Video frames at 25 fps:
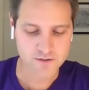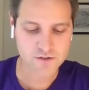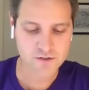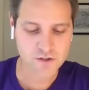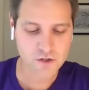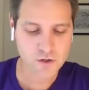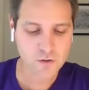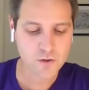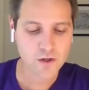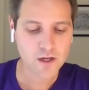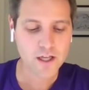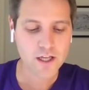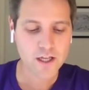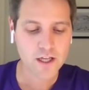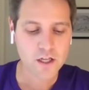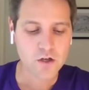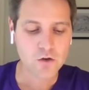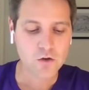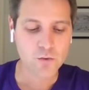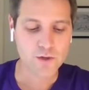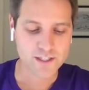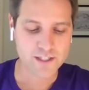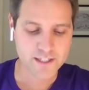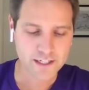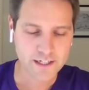So
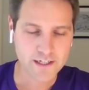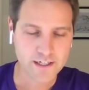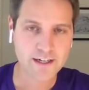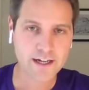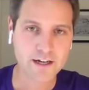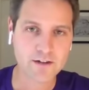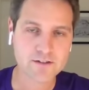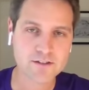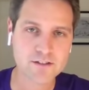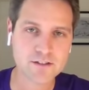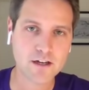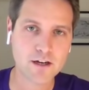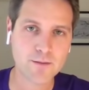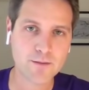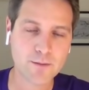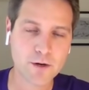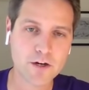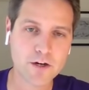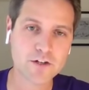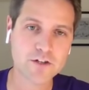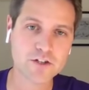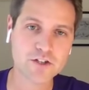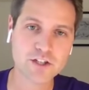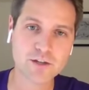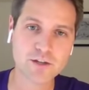we did announce a
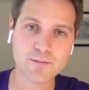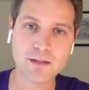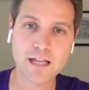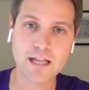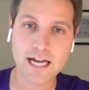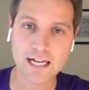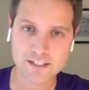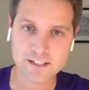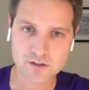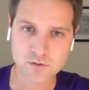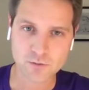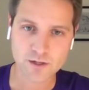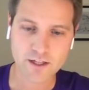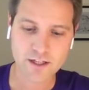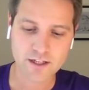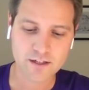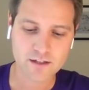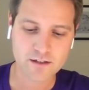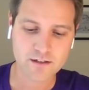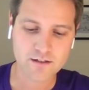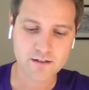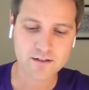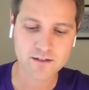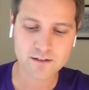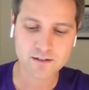partnership last week,
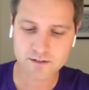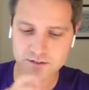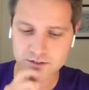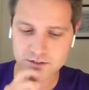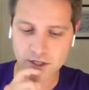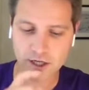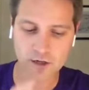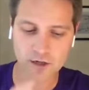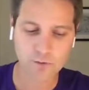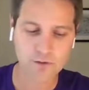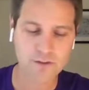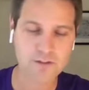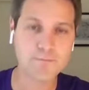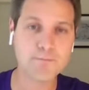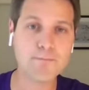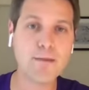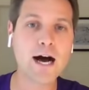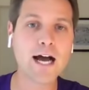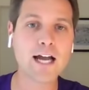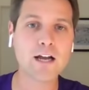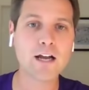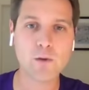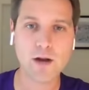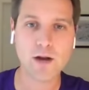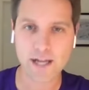with
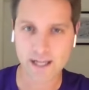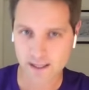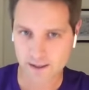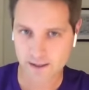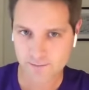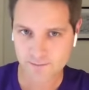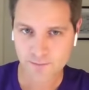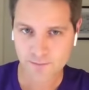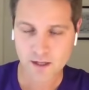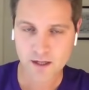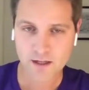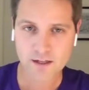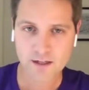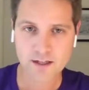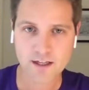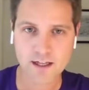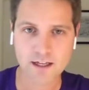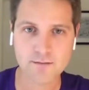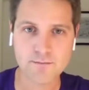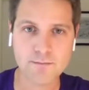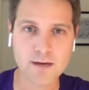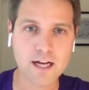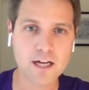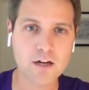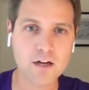My Way.
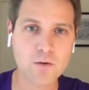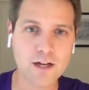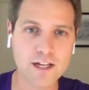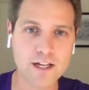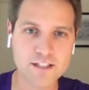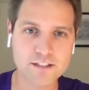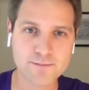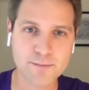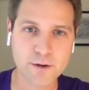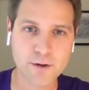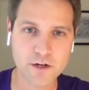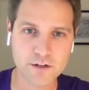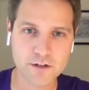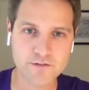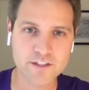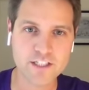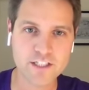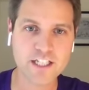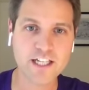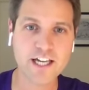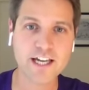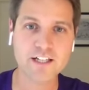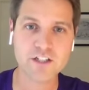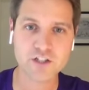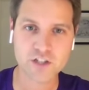And My Way is part of
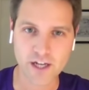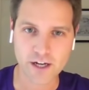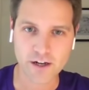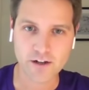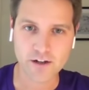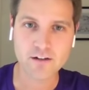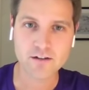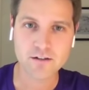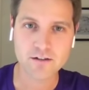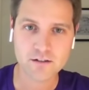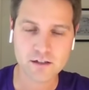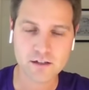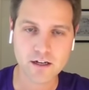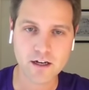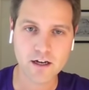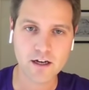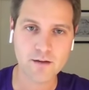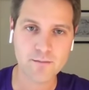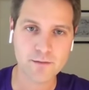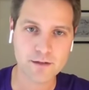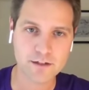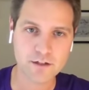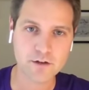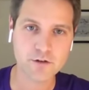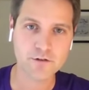THL
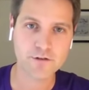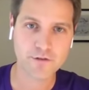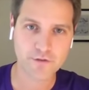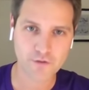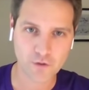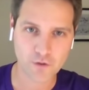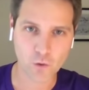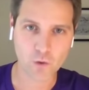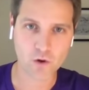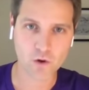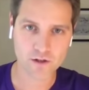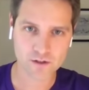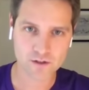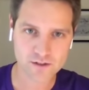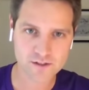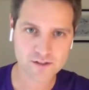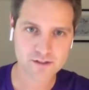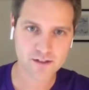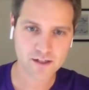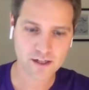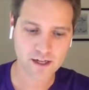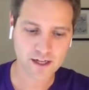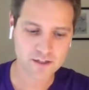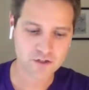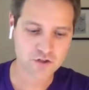and
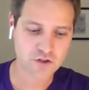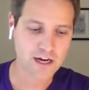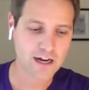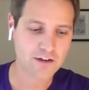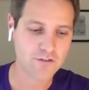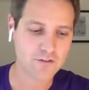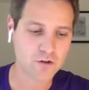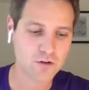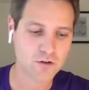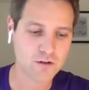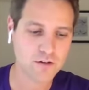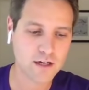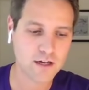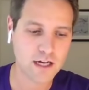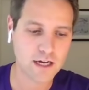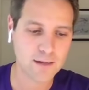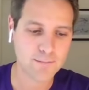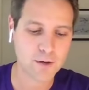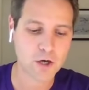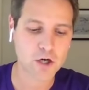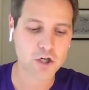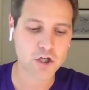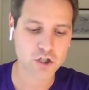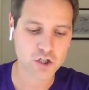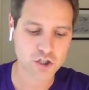Thor's travel
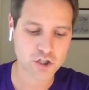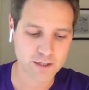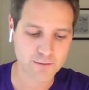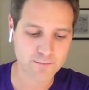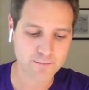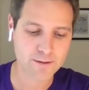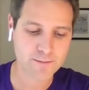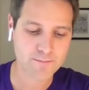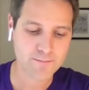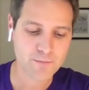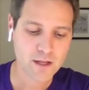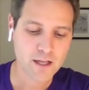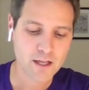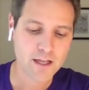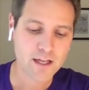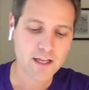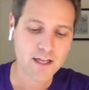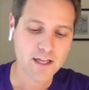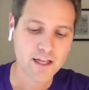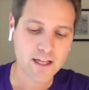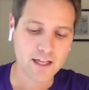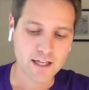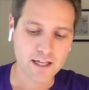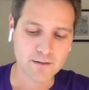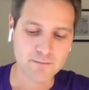partnership.
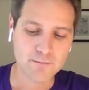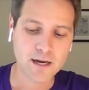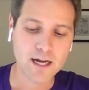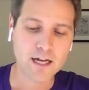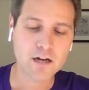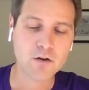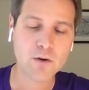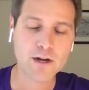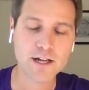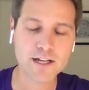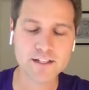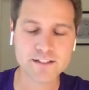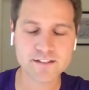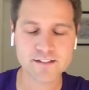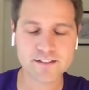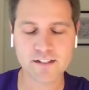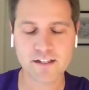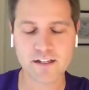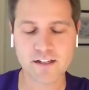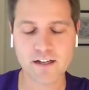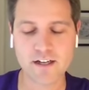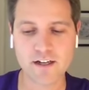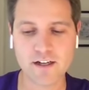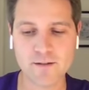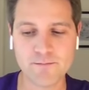And My Way is
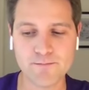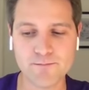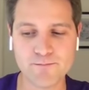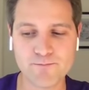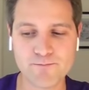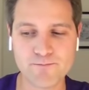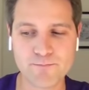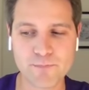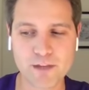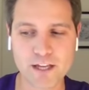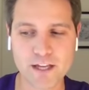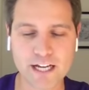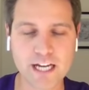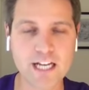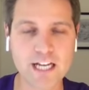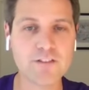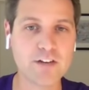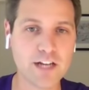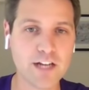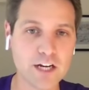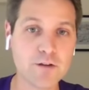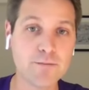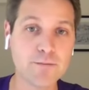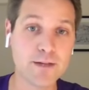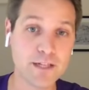kind of
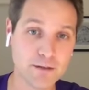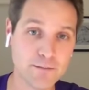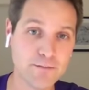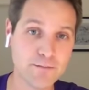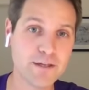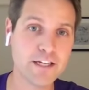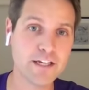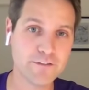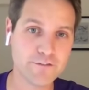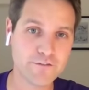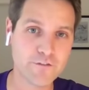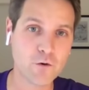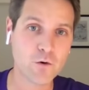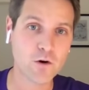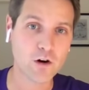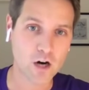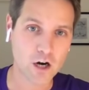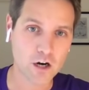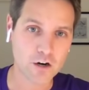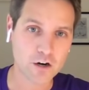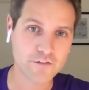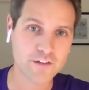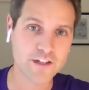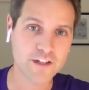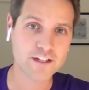an Airbnb for
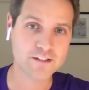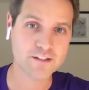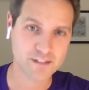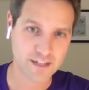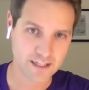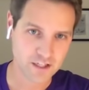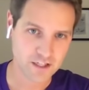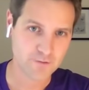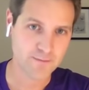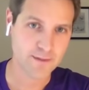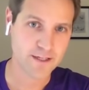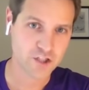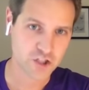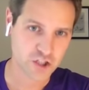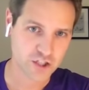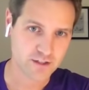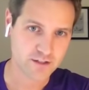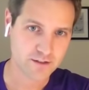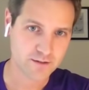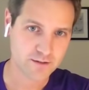RVs, like you mentioned.